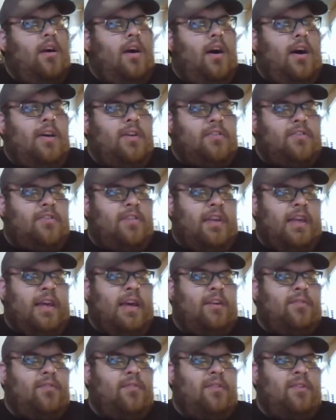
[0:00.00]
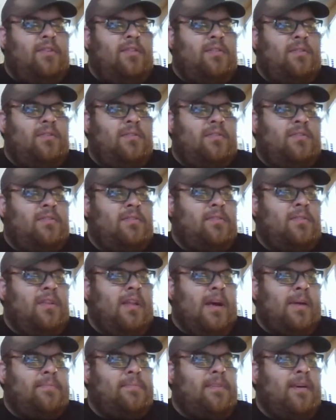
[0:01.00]
I actually have one of those
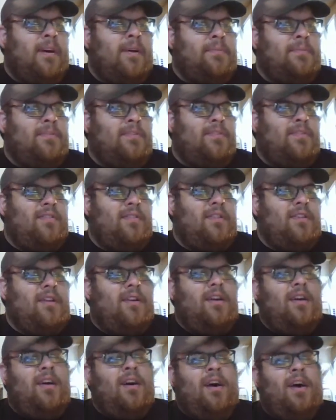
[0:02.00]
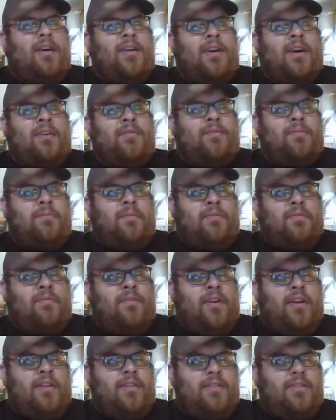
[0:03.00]
laptops I got from a
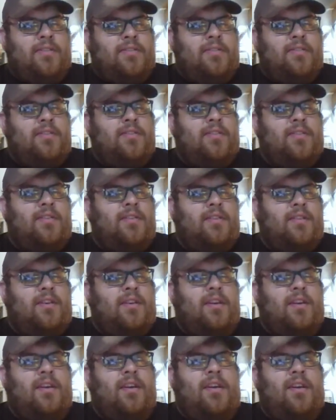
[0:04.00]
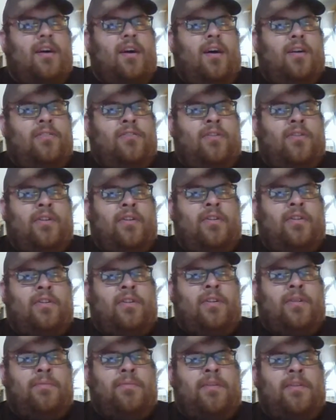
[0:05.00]
friend. I traded
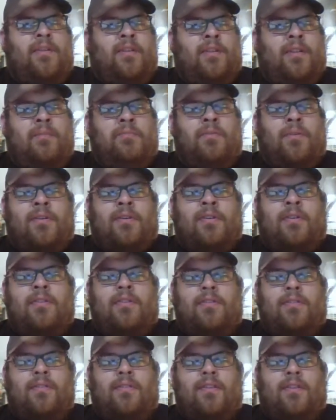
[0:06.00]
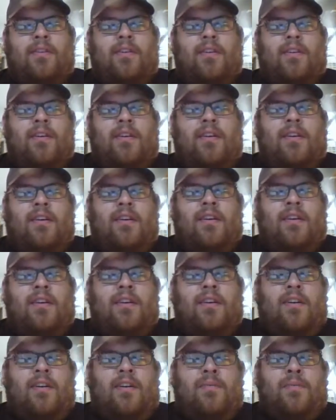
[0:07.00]
him an EliteBook
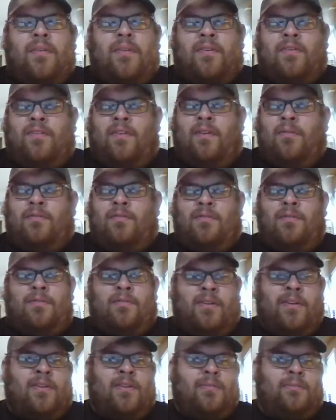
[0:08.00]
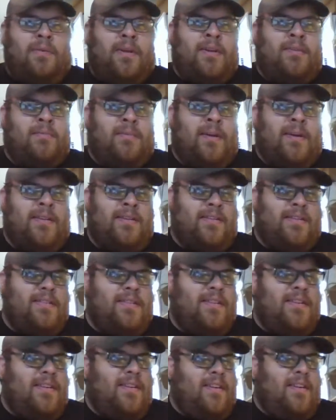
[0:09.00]
because I was so tickled pink by
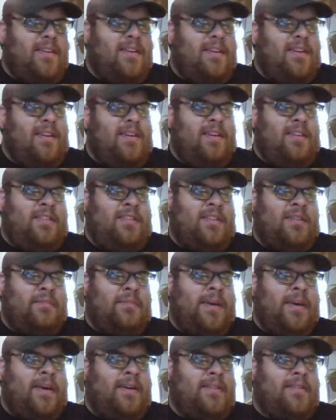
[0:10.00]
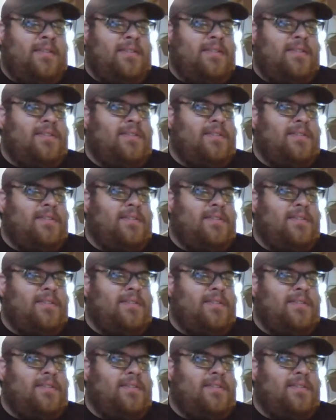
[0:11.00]
a ThinkPad.